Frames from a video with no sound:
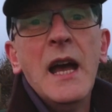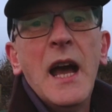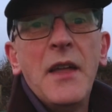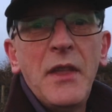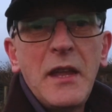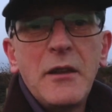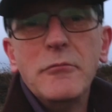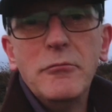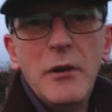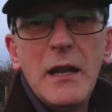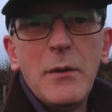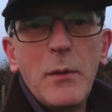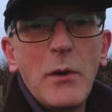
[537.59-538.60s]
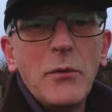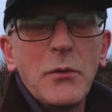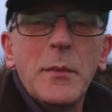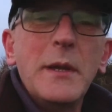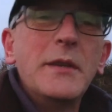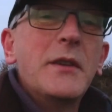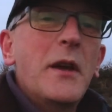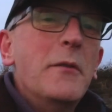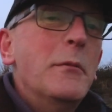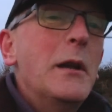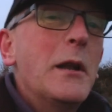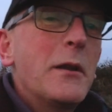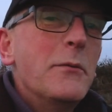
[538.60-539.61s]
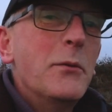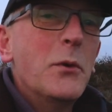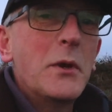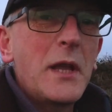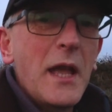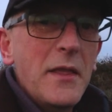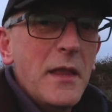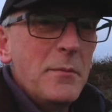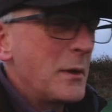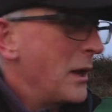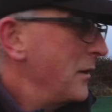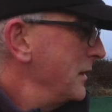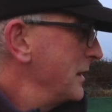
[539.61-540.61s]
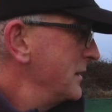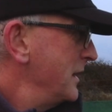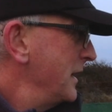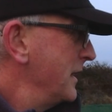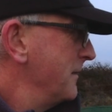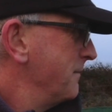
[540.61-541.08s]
and they go really well for me, so I'm really looking forward to getting them going this year.